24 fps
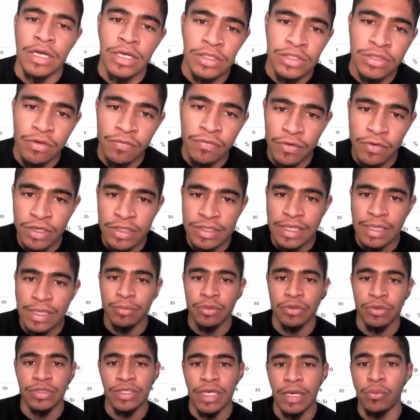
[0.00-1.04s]
So for
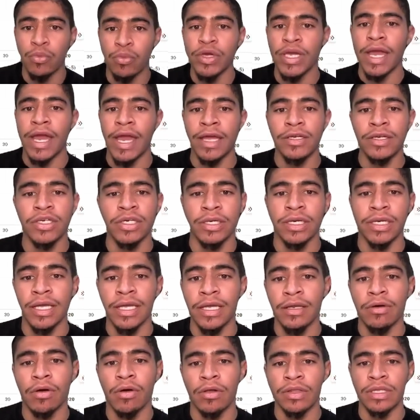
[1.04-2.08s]
example, say we entered
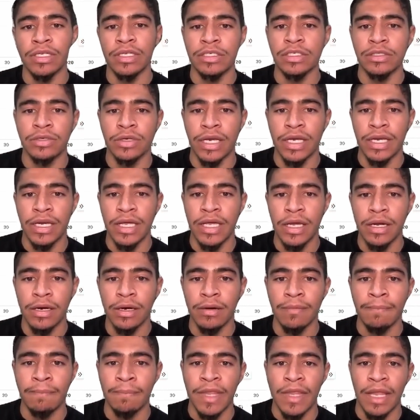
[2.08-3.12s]
in on this trade
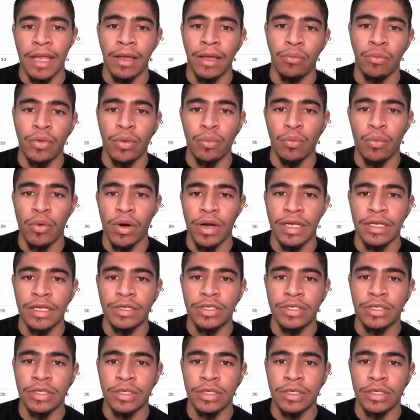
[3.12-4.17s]
here and we wanted
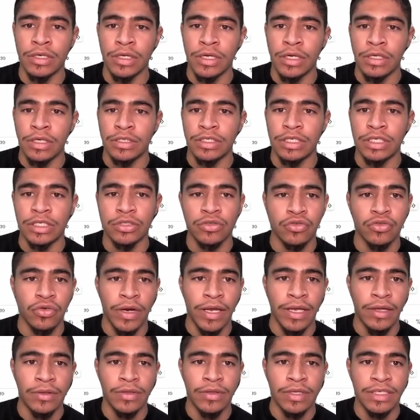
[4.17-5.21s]
to just
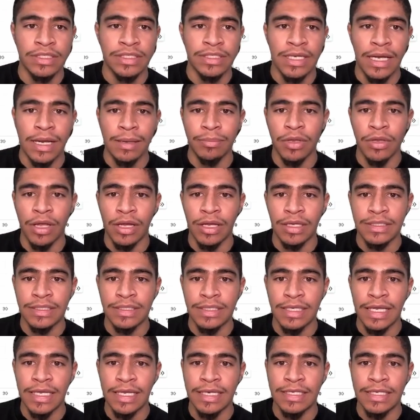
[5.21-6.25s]
trail this stop
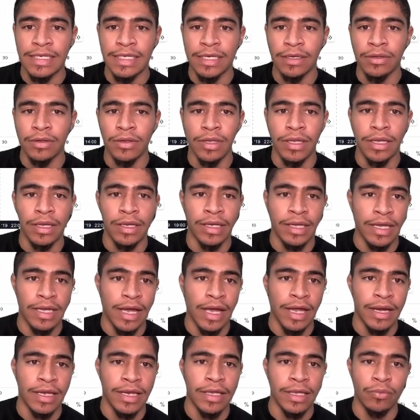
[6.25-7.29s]
loss until it
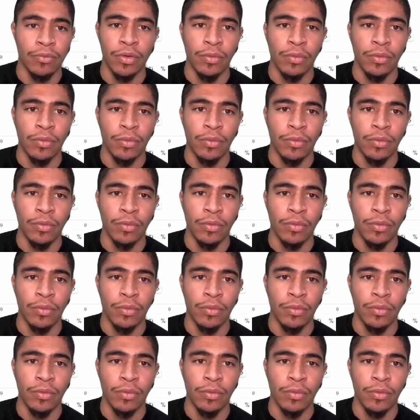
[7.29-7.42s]
got hit.